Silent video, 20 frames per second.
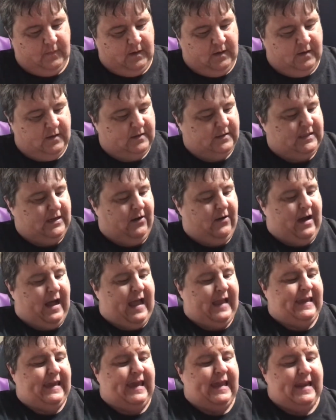So
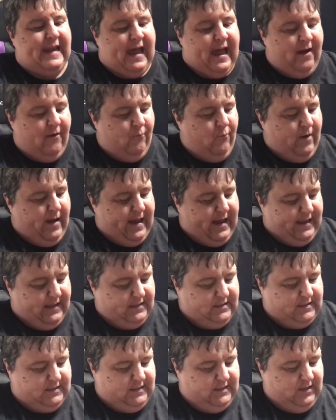I cannot
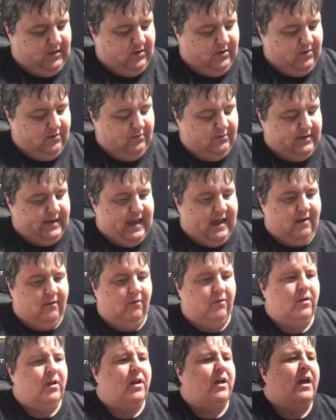wait to,
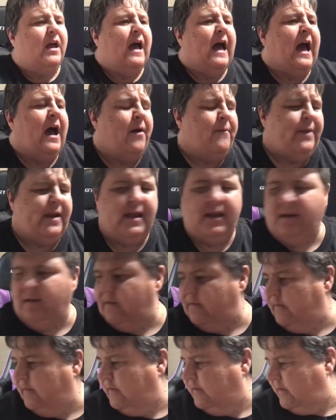now, how many,
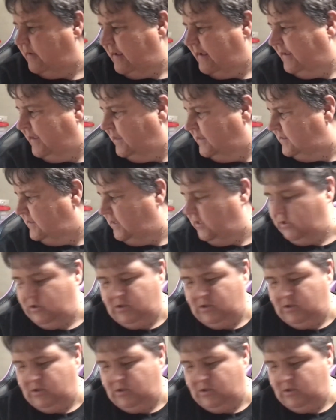I guess I should.